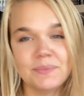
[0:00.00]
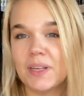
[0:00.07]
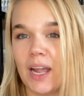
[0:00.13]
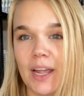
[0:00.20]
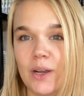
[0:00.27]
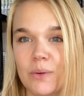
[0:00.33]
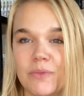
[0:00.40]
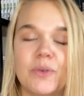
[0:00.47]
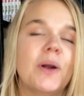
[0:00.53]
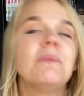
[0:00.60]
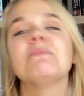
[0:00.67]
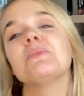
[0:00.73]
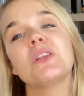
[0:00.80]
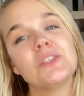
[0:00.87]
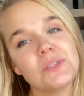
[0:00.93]
I hope for.
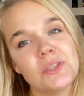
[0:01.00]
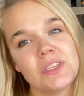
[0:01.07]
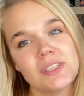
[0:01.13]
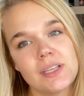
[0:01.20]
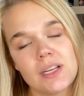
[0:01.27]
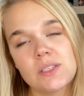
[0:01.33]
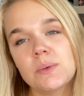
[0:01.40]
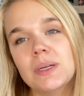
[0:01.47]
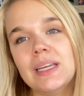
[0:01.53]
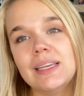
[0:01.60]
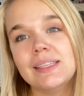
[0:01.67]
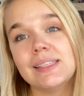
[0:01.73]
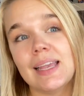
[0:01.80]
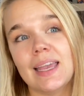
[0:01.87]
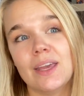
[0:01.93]
So this next one
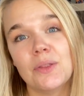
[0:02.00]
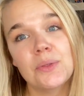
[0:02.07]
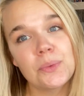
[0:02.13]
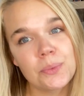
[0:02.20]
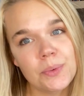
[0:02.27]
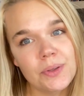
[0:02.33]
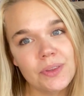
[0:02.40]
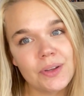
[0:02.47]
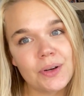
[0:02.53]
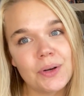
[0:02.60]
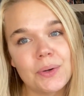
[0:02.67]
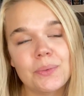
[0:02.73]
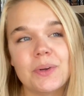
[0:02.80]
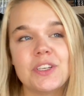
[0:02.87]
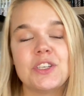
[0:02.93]
is a
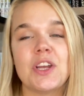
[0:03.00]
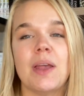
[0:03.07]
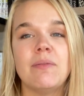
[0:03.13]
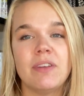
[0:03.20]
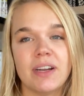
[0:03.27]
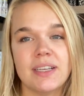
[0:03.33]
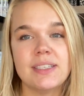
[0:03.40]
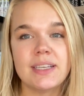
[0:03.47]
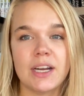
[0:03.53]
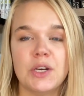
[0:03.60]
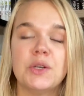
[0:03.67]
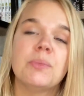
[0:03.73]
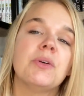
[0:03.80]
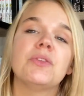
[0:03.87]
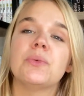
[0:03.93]
thriller, which I'm very scared
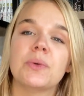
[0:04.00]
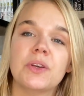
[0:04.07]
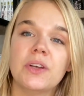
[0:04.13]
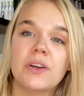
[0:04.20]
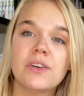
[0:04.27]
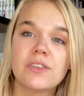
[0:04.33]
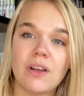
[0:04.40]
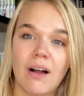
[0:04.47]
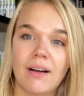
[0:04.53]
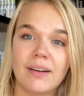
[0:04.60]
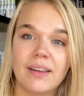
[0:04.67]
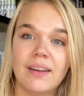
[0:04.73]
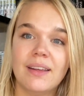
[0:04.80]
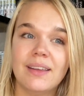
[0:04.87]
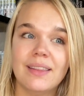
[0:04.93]
to put thrillers
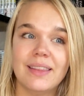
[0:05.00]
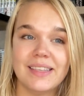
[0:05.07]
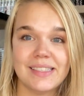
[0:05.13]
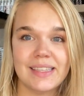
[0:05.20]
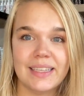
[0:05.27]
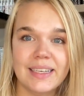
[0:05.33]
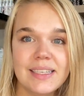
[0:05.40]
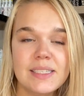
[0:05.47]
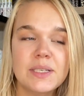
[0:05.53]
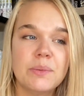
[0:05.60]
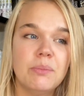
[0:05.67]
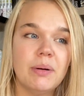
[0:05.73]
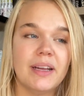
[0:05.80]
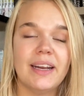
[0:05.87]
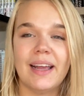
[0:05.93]
on this list,
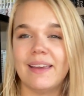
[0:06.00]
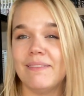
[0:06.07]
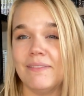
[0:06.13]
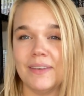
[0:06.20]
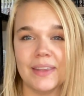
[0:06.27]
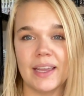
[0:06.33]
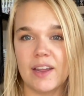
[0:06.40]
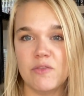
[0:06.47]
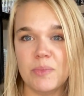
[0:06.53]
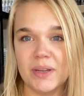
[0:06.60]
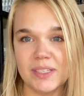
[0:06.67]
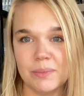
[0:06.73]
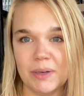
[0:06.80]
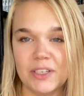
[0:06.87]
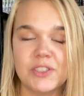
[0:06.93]
but I feel like I've
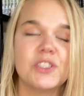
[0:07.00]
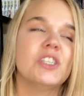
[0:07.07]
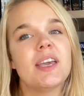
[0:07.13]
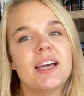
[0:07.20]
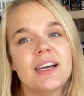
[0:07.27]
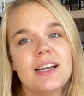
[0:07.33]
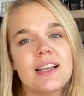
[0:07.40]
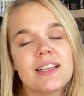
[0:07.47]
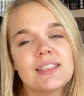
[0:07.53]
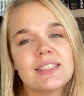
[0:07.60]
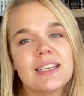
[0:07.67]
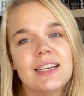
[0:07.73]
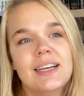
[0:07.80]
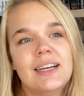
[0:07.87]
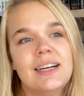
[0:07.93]
picked a bunch because
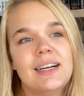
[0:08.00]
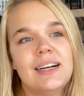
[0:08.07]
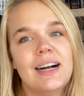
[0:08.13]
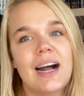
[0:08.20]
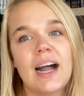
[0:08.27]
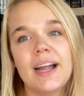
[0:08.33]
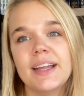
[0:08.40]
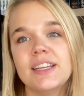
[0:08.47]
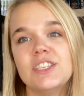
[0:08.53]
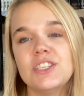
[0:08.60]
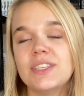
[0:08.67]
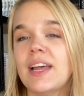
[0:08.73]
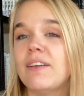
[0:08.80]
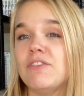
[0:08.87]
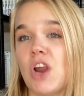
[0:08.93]
I
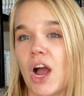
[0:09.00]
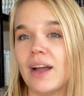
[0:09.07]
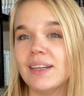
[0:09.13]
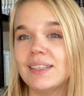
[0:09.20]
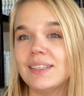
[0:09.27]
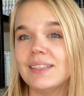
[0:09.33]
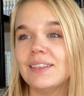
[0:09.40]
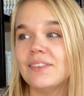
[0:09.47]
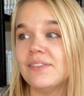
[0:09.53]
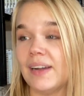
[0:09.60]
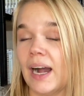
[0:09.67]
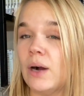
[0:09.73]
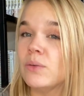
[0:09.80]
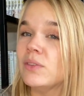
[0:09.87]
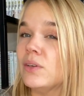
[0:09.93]
just have not
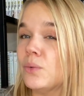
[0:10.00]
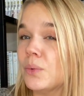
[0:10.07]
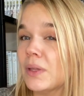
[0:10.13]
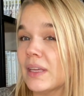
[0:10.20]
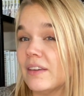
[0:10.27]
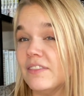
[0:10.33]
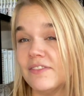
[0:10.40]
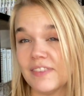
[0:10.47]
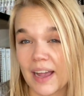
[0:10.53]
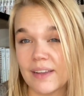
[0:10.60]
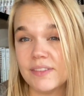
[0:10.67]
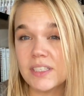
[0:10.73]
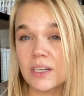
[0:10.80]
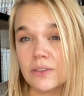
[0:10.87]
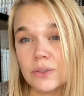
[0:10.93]
found really
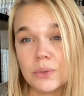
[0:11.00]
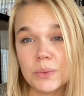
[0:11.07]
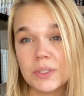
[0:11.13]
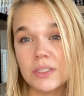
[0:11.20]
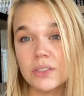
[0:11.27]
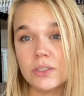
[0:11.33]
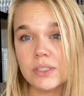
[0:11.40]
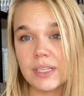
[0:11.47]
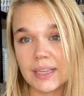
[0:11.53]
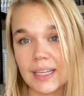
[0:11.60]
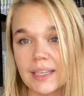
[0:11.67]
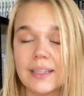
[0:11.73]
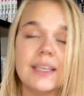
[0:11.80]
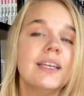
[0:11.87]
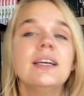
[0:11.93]
5-star thrillers
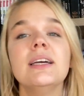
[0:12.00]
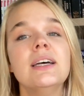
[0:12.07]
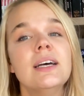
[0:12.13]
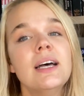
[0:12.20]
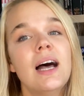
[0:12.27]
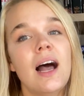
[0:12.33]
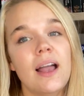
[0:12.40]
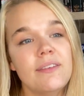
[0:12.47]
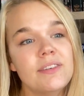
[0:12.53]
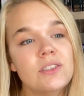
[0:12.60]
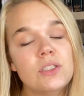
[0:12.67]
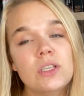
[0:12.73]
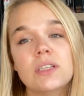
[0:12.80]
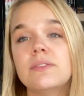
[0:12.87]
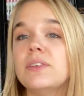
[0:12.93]
lately. I found a
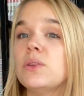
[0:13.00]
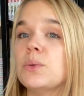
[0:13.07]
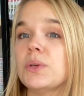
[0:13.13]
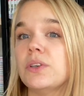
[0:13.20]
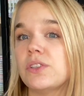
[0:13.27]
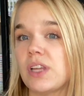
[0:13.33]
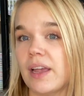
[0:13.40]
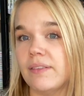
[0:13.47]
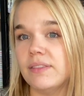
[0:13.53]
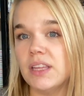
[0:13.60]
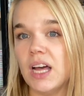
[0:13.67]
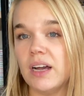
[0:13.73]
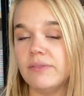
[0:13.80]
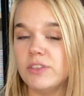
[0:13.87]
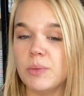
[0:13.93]
lot of thrillers I've
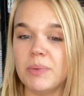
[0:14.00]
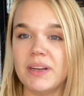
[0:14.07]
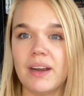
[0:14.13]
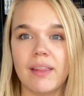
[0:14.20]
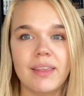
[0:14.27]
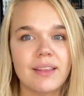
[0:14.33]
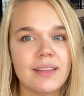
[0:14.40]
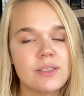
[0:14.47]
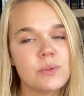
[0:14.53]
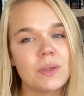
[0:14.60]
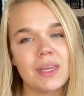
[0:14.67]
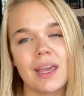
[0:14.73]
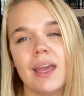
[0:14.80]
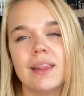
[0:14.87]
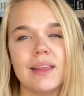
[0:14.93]
loved, but nothing that's
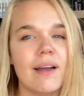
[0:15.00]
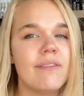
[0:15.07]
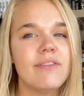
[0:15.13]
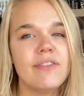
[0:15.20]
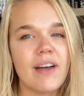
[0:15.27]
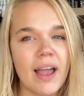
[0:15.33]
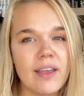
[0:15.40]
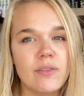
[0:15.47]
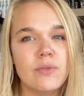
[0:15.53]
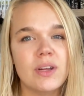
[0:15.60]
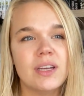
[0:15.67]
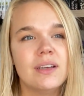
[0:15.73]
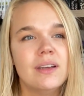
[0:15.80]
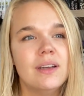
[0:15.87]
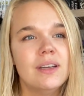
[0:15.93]
really hit that
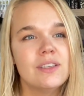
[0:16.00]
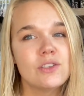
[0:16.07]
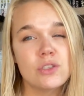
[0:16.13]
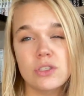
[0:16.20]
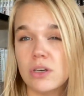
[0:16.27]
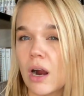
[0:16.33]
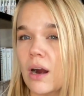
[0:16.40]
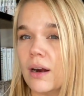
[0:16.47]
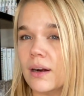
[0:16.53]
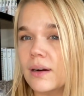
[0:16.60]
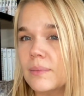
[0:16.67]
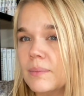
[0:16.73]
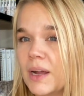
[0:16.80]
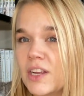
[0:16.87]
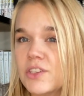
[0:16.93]
5-star
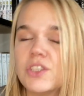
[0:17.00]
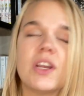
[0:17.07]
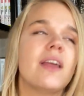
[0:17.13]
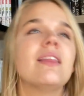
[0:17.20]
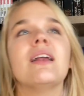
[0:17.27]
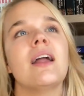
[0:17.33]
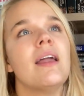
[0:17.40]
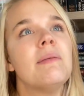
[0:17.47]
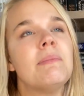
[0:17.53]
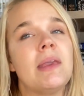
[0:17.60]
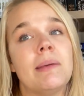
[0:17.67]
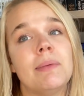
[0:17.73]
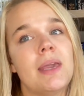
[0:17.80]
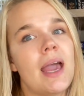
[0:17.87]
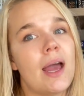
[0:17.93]
much. I think I
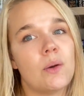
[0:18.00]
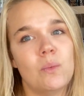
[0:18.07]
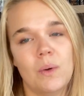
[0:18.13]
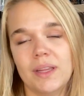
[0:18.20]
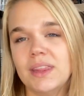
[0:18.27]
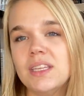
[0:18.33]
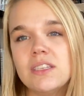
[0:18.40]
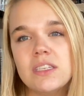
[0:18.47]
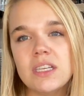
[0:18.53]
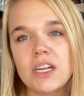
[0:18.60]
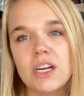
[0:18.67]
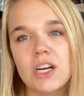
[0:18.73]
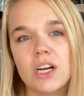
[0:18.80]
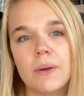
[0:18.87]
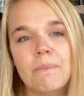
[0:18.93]
maybe had one this
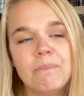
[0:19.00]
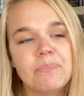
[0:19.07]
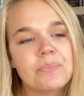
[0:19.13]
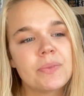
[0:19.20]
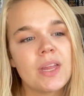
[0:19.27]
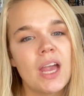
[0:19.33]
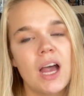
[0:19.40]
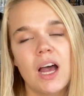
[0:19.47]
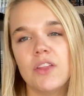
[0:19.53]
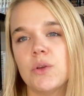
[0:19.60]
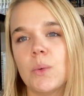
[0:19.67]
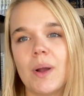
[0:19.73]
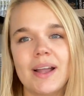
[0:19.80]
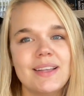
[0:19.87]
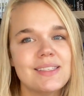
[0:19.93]
year.
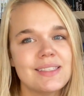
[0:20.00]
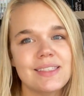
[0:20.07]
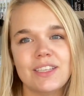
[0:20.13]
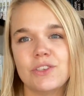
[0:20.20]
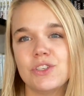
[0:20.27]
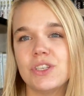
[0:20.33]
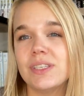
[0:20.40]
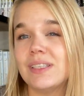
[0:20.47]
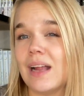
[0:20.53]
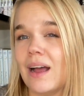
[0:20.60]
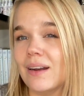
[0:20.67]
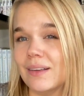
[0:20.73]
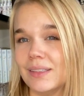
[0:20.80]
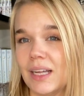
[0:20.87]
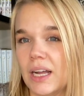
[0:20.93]
Otherwise, there's just
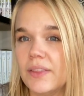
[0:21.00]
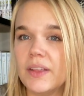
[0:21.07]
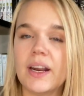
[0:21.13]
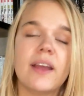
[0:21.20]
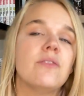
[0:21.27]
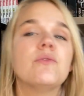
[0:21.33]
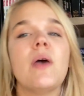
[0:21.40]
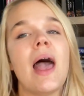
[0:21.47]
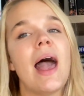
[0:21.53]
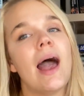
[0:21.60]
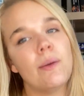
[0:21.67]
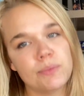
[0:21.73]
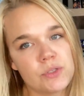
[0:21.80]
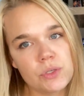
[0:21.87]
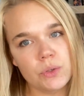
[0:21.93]
not a lot that I've
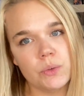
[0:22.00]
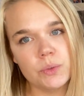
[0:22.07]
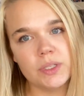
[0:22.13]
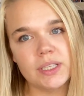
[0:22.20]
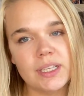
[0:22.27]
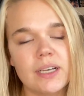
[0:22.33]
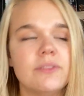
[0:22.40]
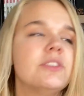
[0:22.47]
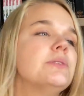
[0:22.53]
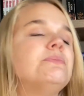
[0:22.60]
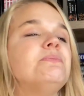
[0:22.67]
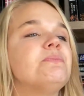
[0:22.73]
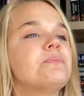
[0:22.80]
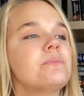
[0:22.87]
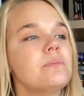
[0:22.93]
absolutely loved.
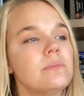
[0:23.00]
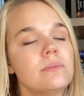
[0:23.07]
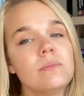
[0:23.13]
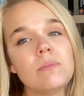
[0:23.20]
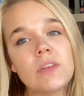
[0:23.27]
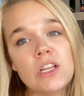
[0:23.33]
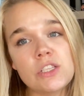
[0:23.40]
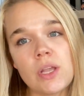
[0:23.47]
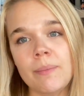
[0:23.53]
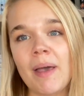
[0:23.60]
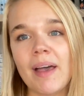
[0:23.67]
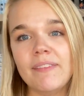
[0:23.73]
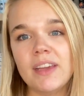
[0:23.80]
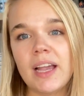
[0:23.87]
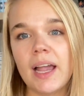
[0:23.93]
So I'm
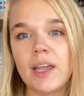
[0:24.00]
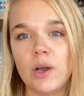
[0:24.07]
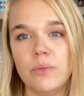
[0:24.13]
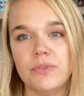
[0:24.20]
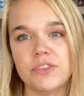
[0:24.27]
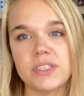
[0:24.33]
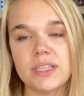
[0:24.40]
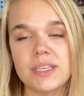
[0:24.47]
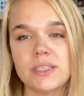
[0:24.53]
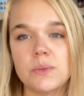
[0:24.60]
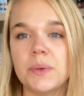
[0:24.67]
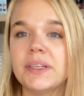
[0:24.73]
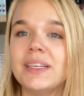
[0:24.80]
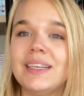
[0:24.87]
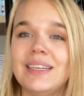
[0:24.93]
having high hopes for this
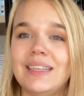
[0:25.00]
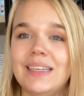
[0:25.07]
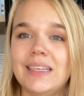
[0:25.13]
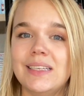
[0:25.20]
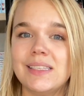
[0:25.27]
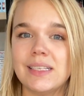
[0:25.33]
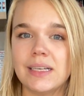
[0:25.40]
one. It is